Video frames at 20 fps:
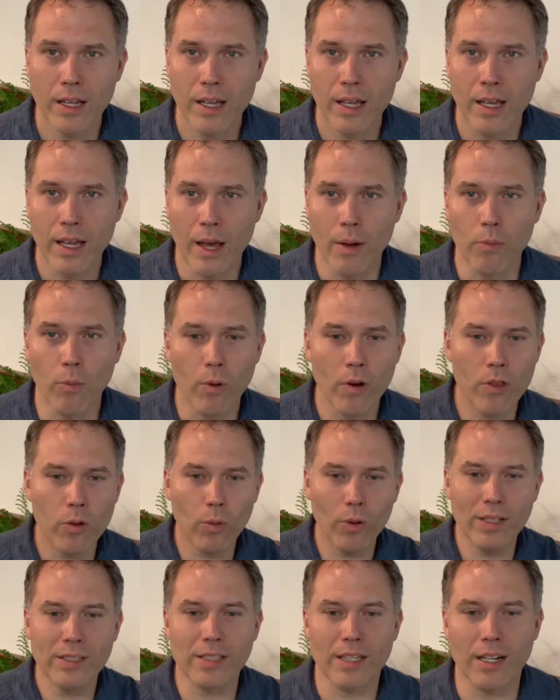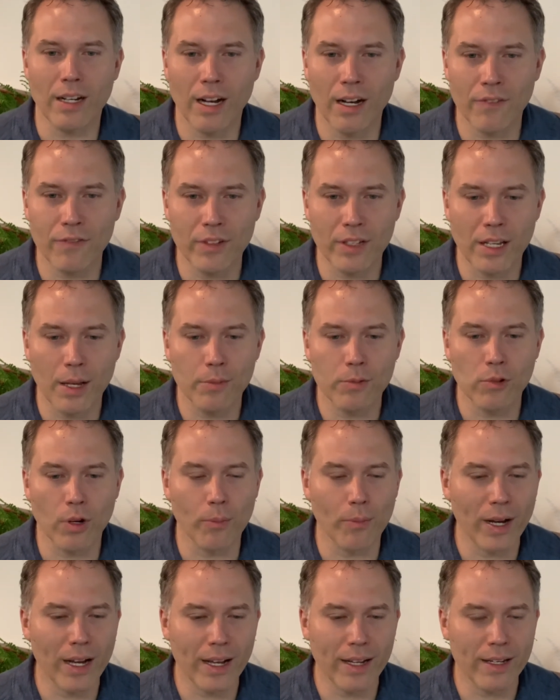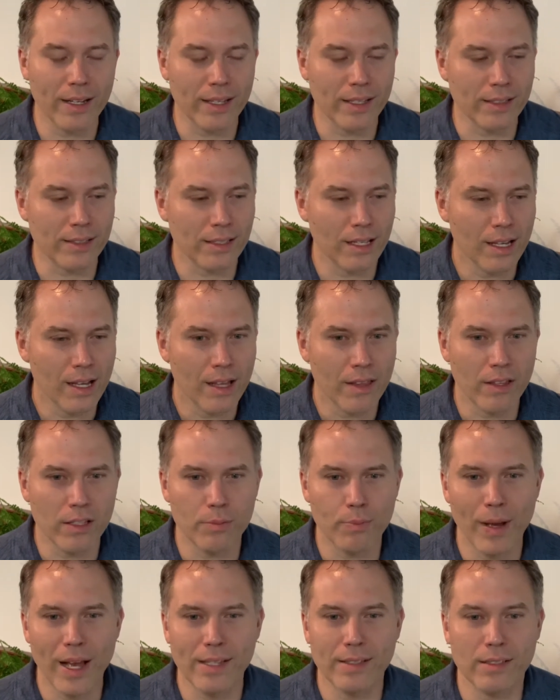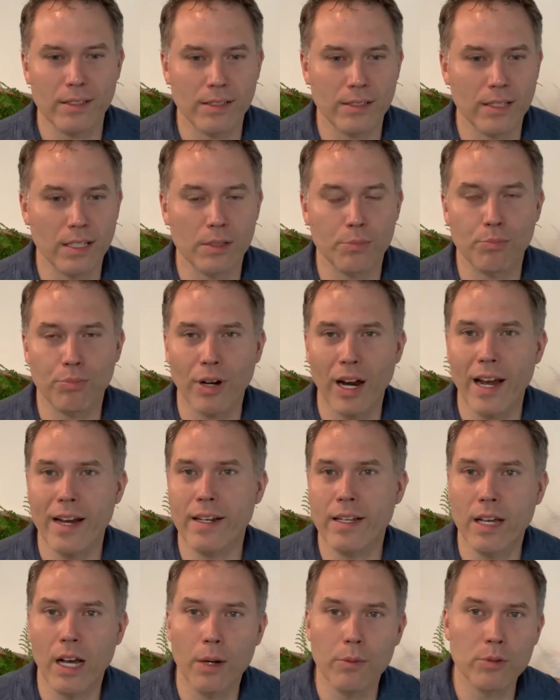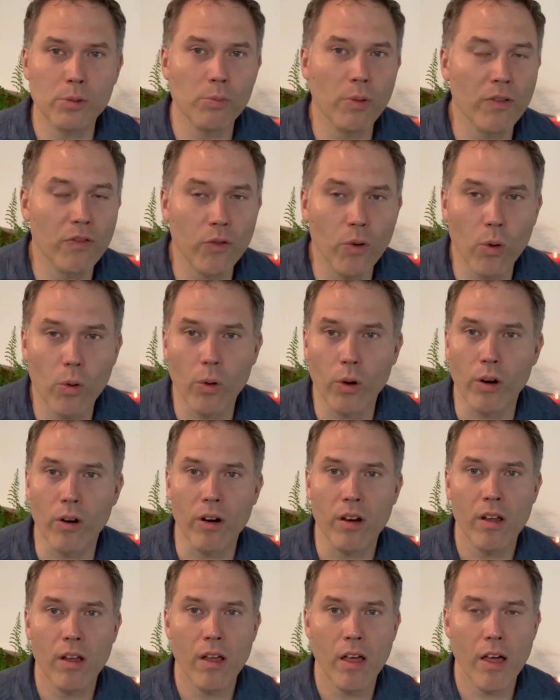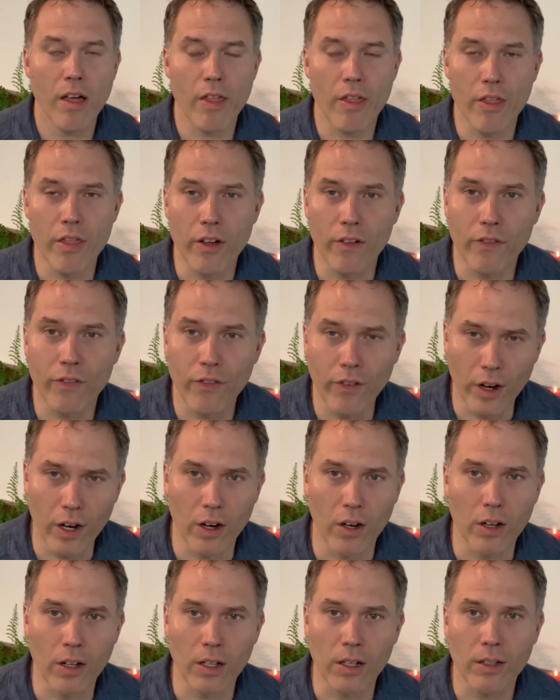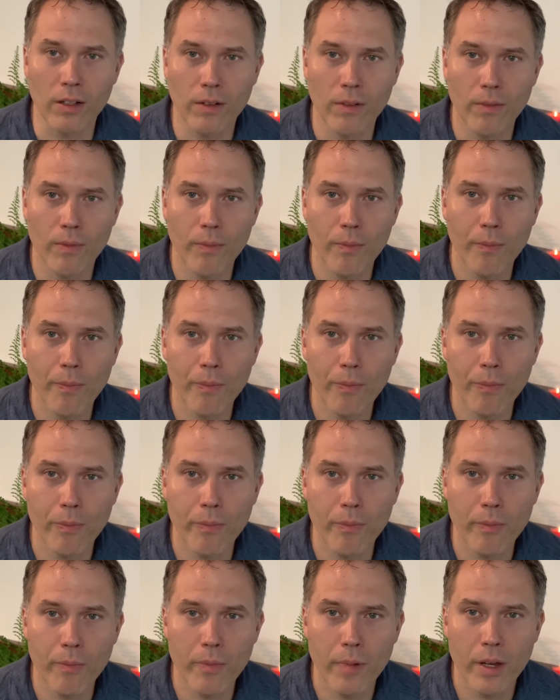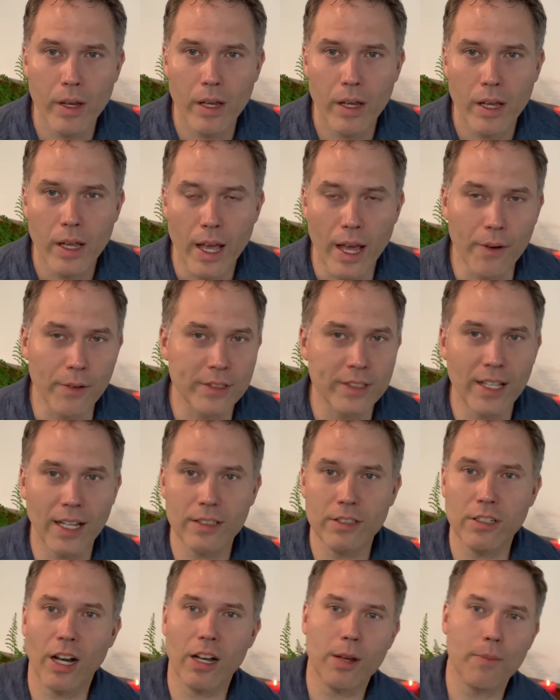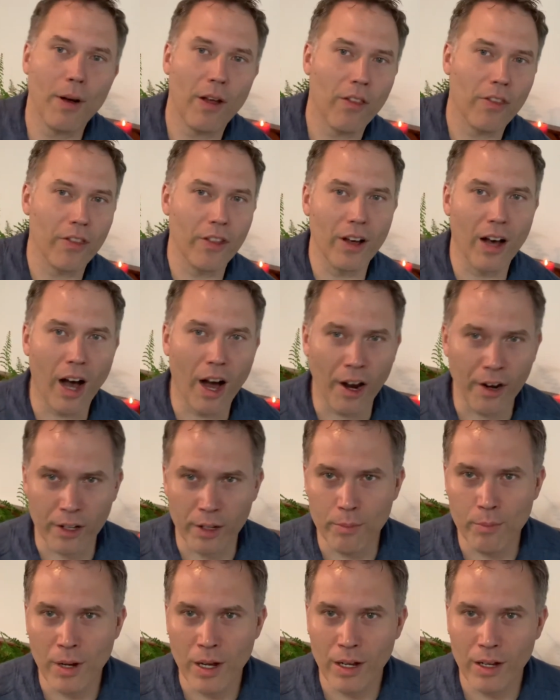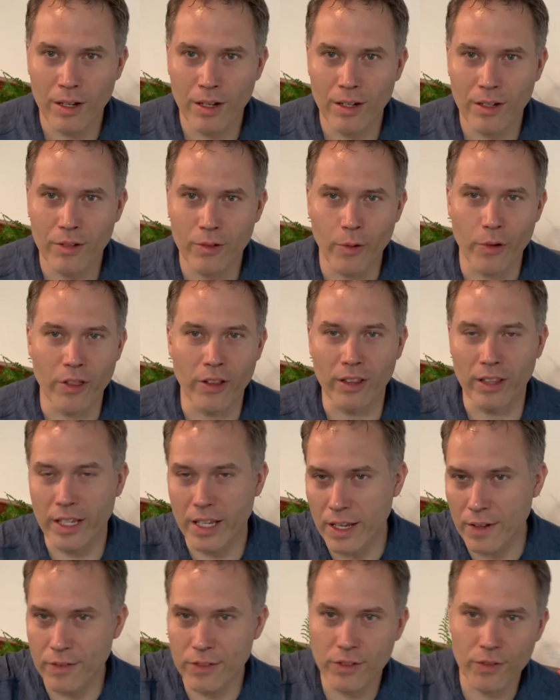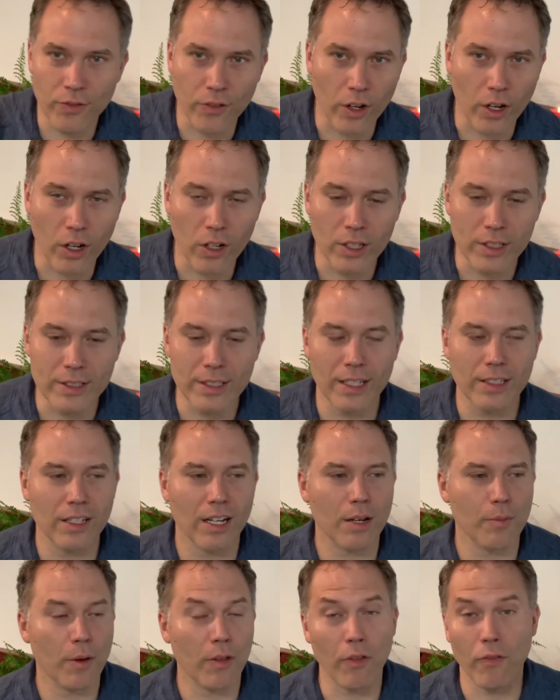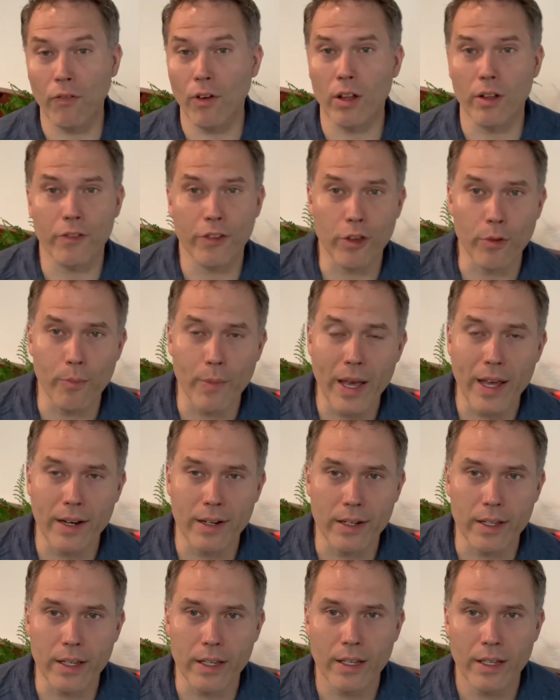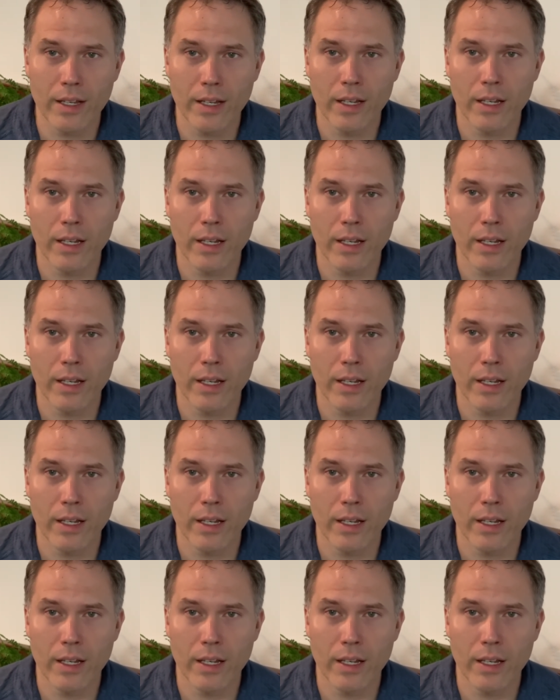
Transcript: And one of the ones that often comes to our mind is this passage that says, pride comes before the fall. And it's not talking about the autumn where the leaves fall. It's not talking about the fall of humanity.